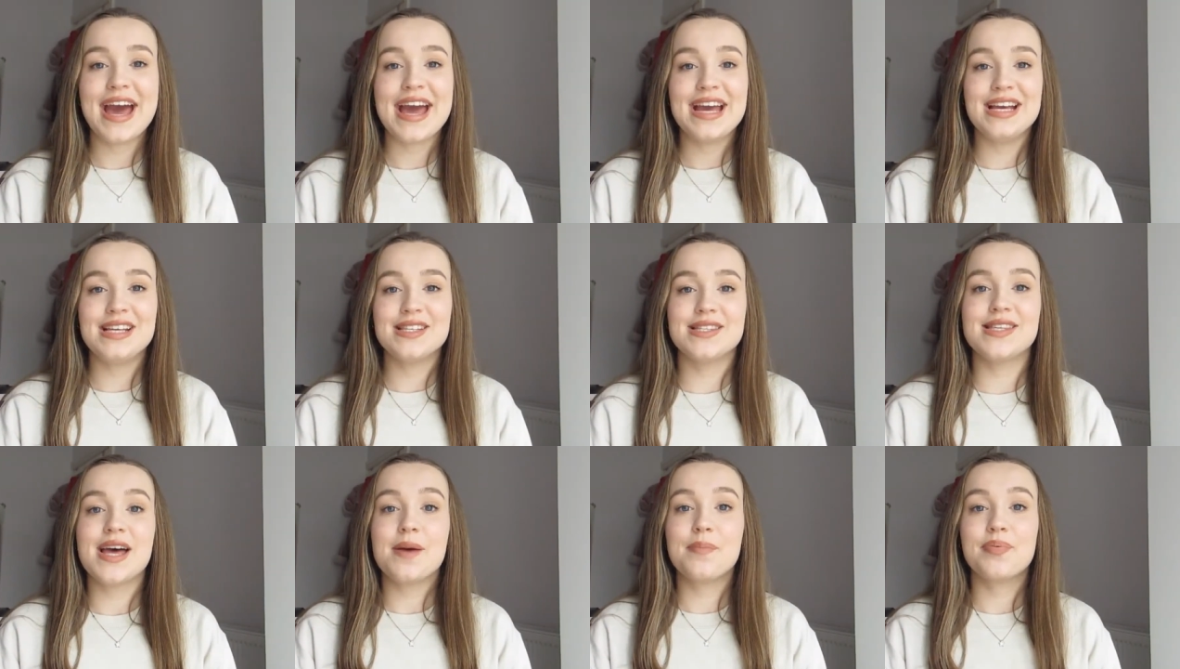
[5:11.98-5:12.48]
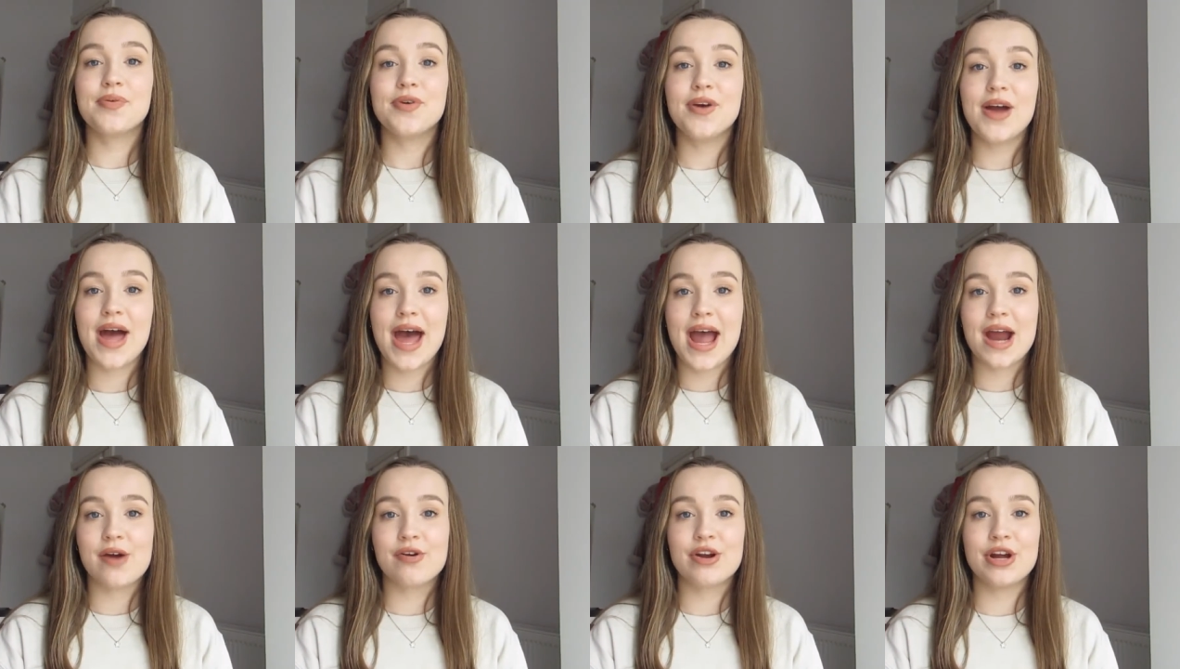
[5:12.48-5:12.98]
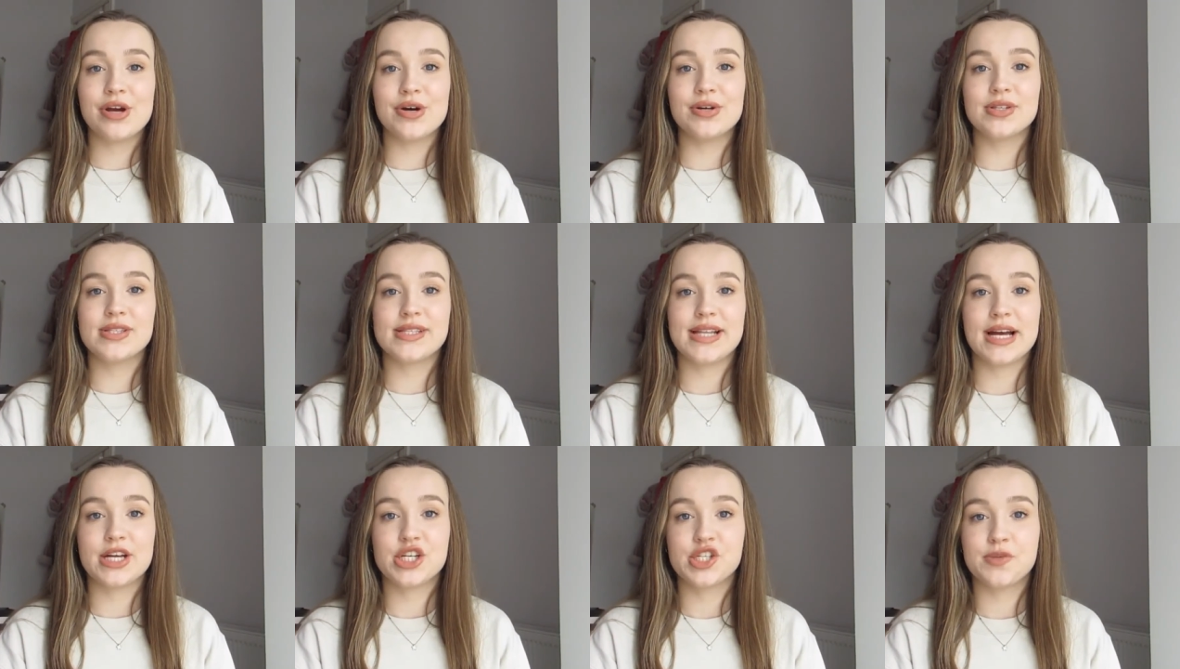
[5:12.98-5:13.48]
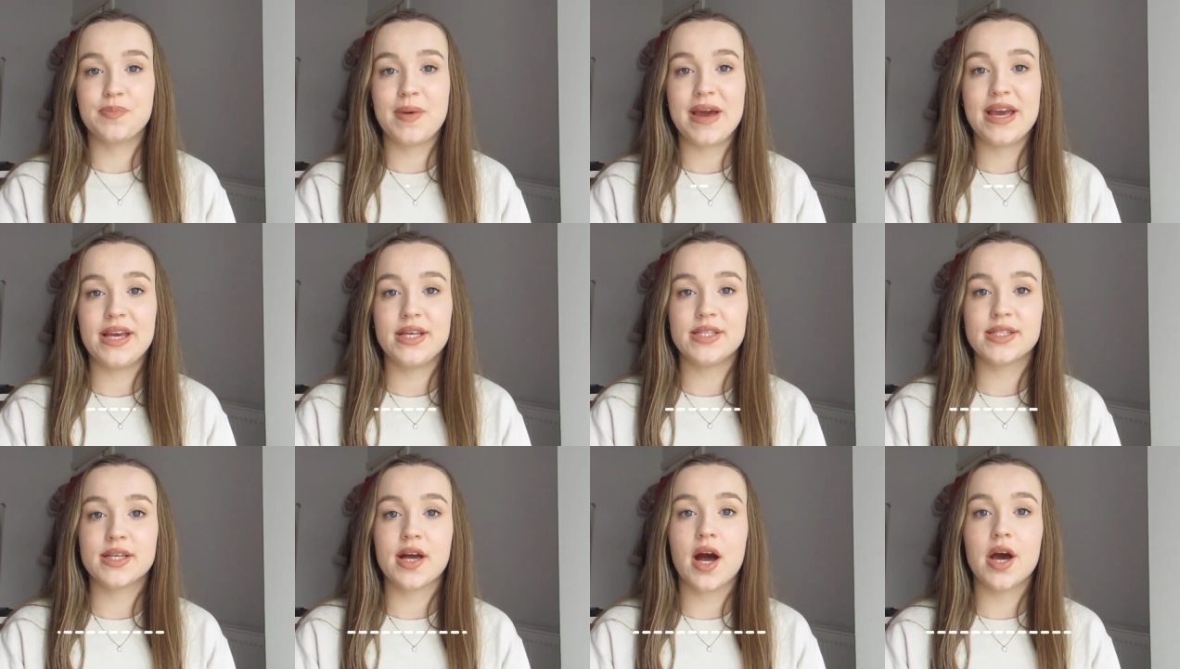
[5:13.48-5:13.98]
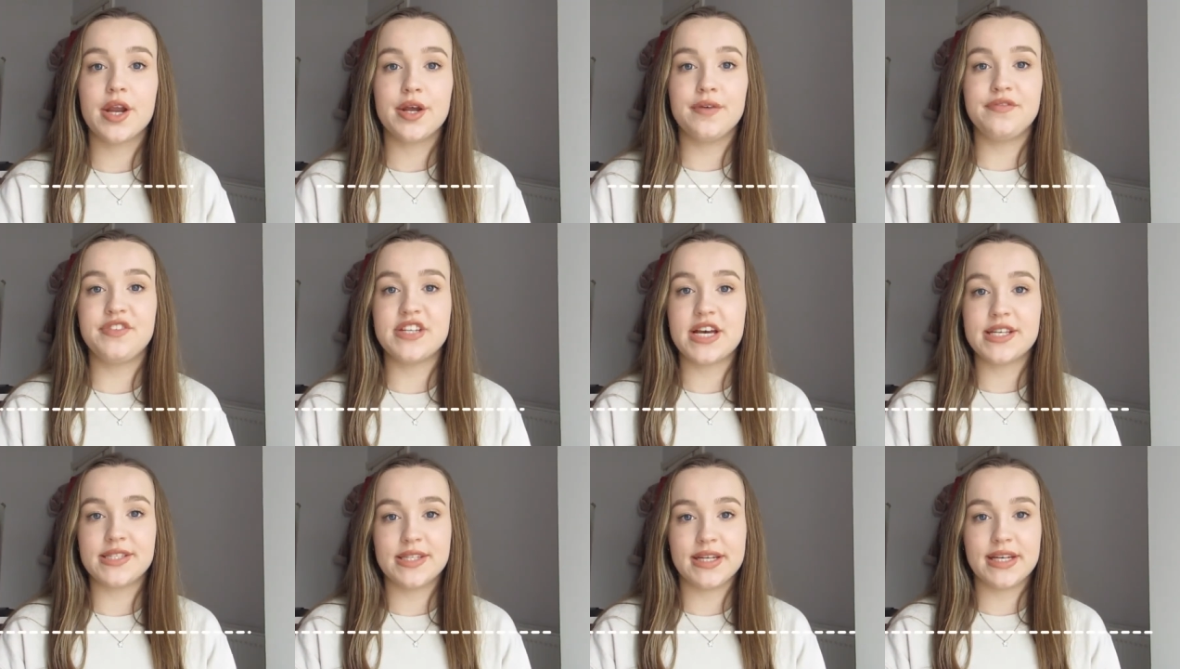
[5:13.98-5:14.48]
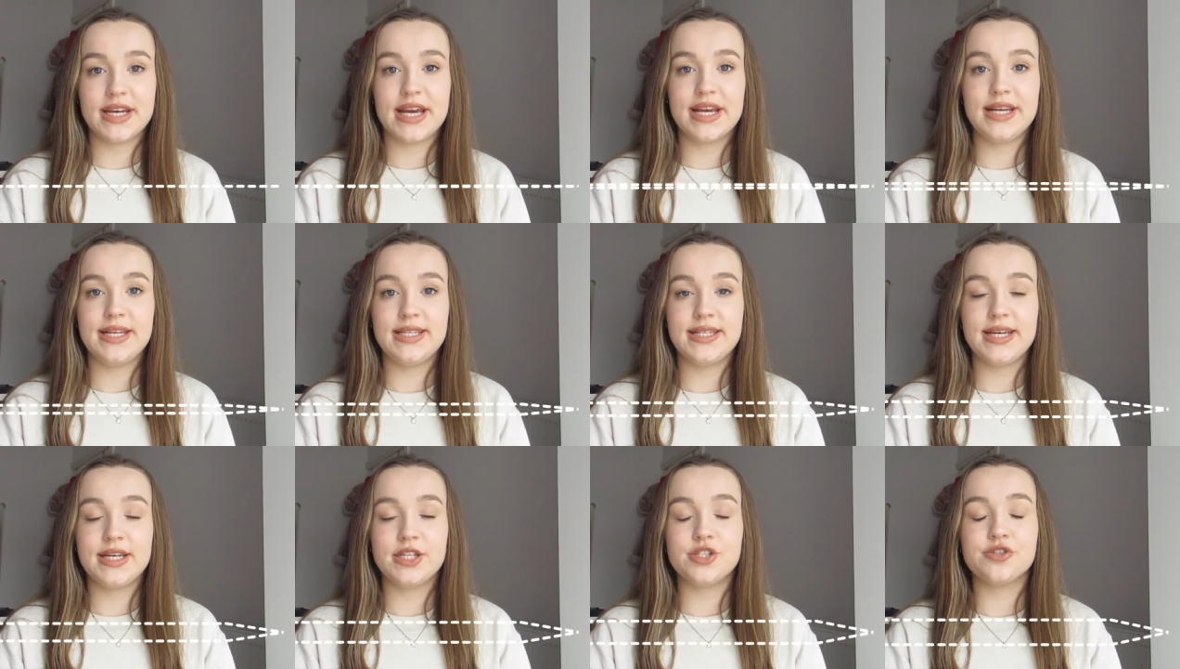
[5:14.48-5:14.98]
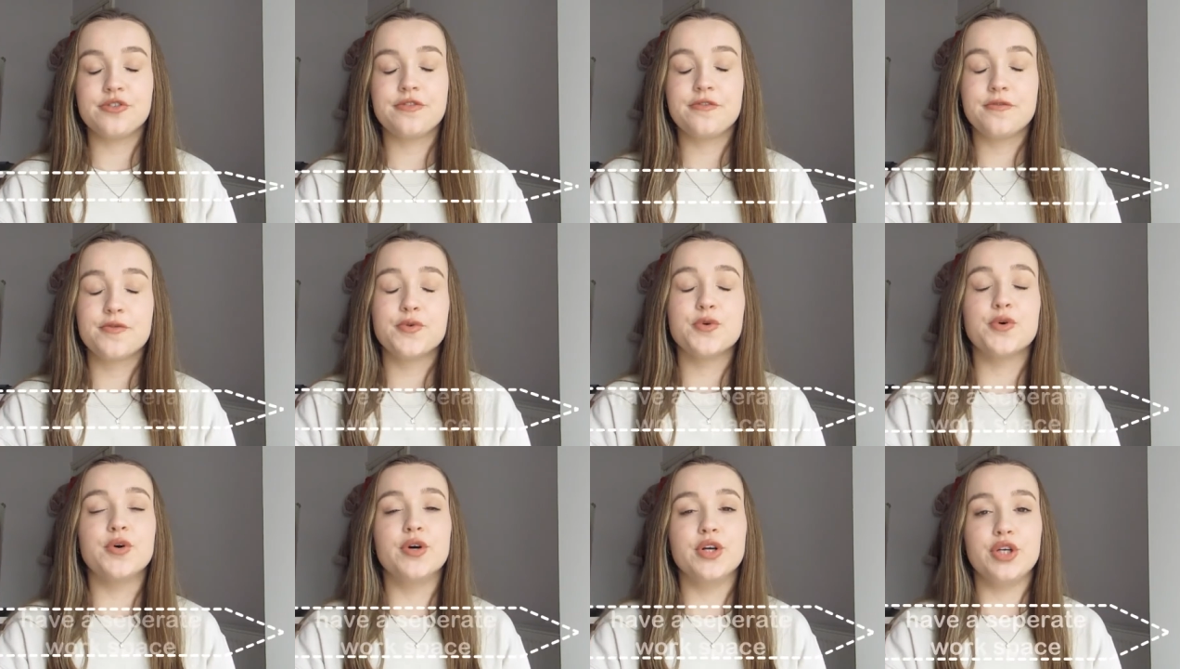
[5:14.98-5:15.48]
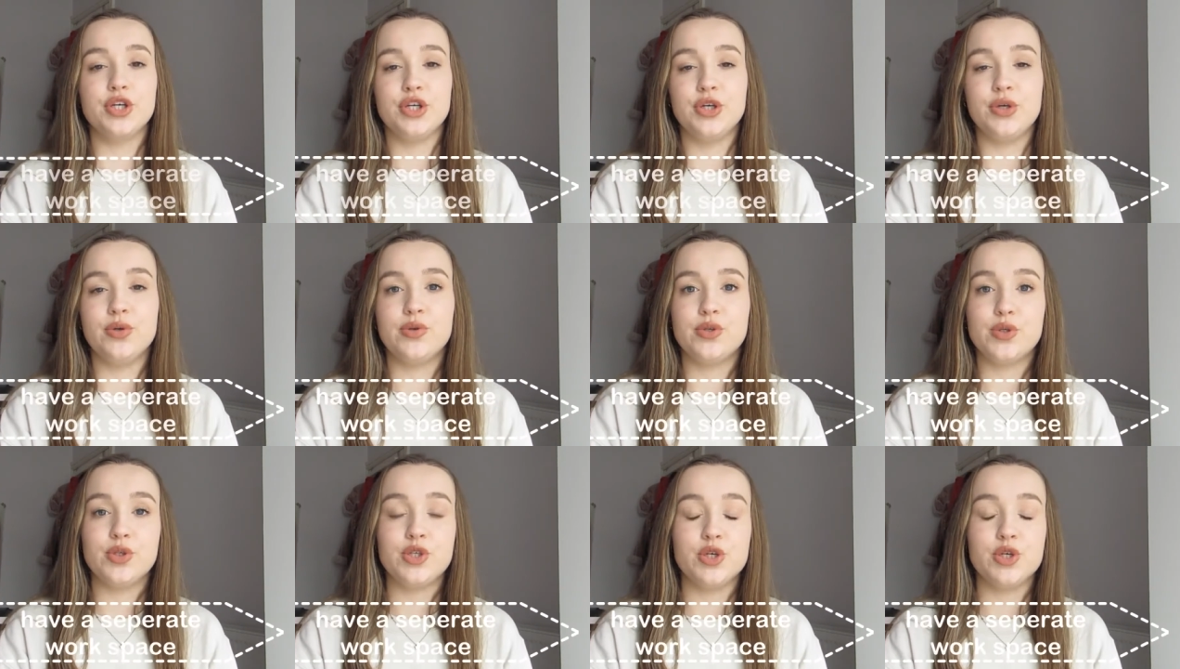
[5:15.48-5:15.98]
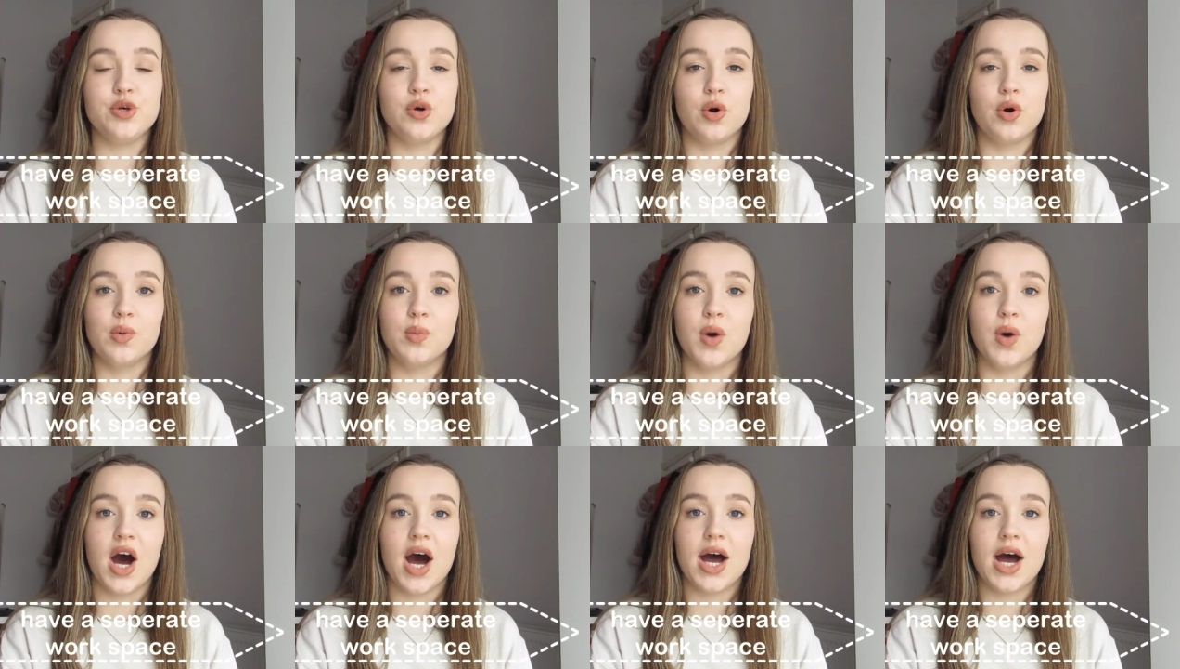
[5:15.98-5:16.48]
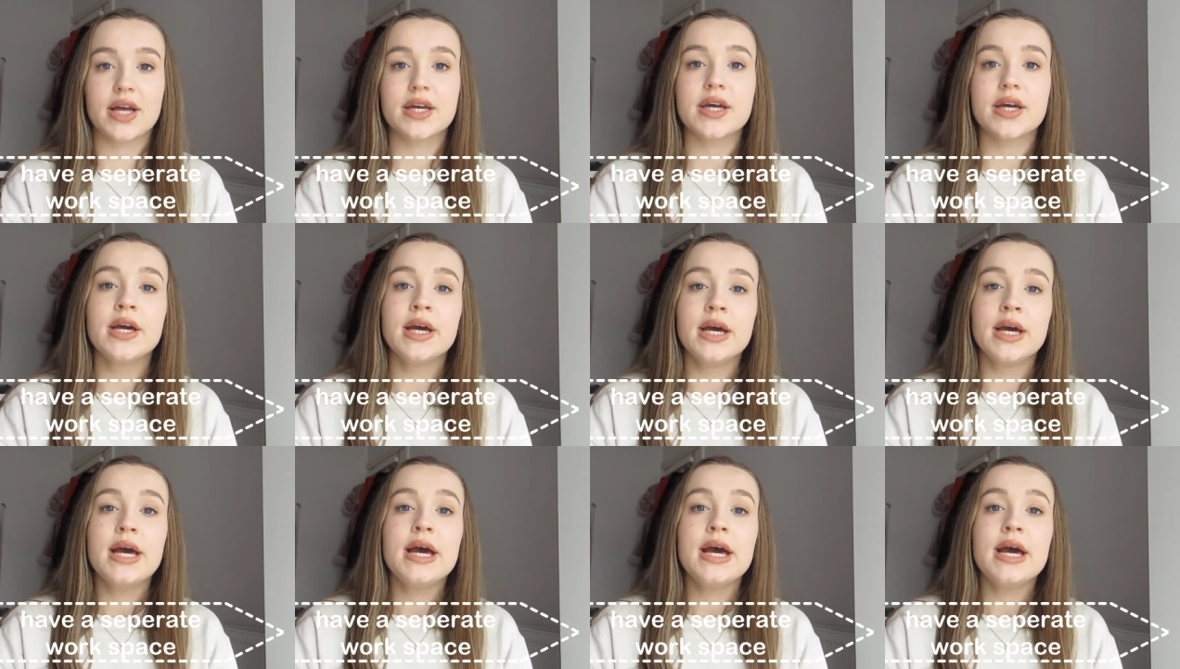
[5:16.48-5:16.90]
a separate area / space kind of designated for you to do your work.